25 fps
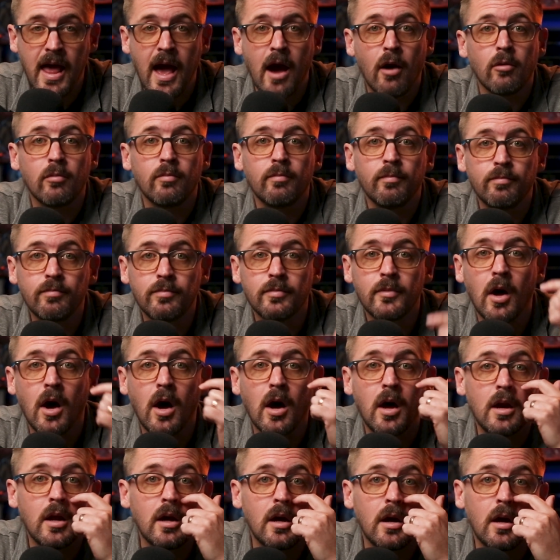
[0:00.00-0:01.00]
out
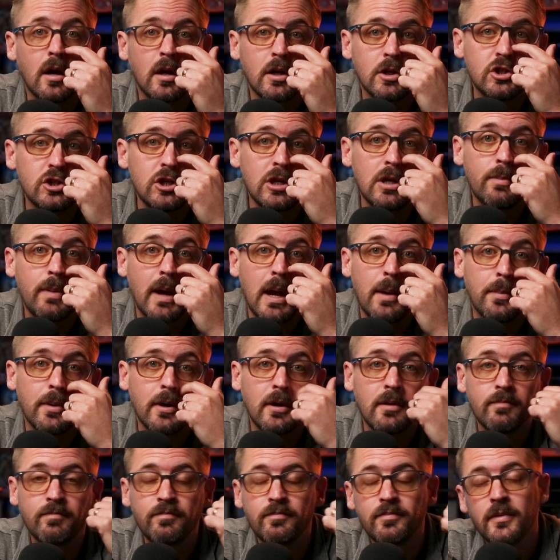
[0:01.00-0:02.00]
on a sheet of
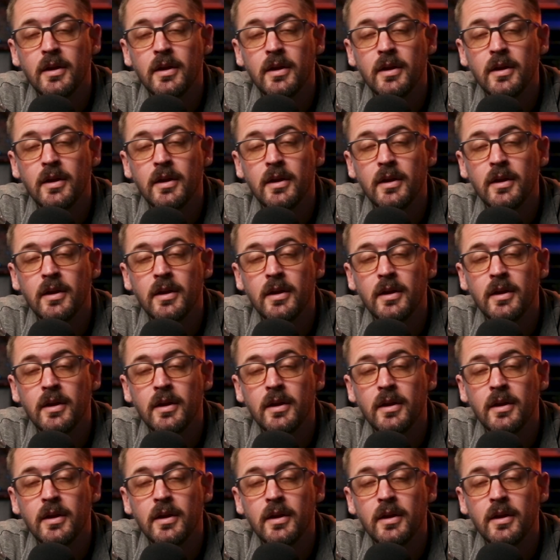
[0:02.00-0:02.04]
paper.